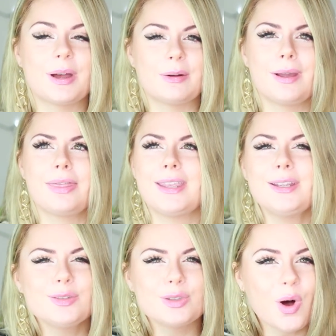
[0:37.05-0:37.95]
By the way,
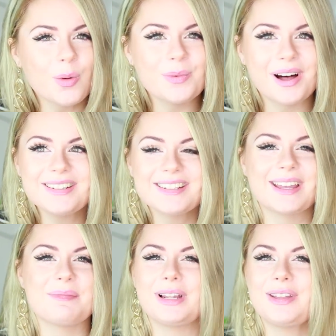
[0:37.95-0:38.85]
thank you so much. I
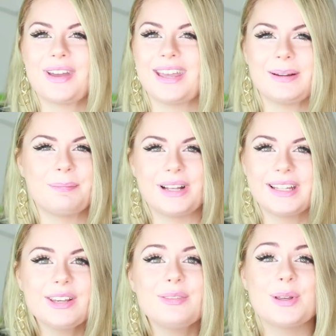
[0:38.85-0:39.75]
can't believe I hit 1
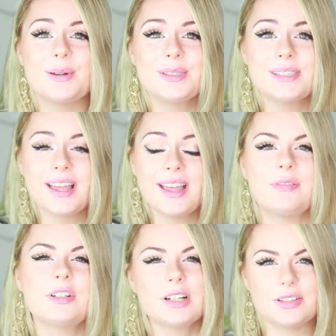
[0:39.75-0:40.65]
million views
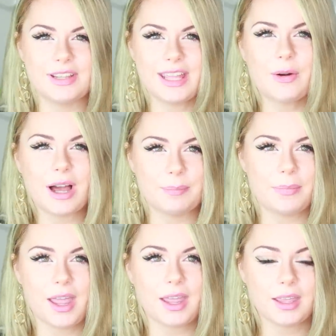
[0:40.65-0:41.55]
after this video got
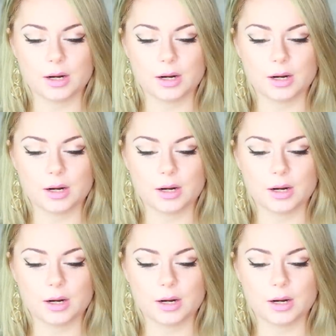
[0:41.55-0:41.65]
big.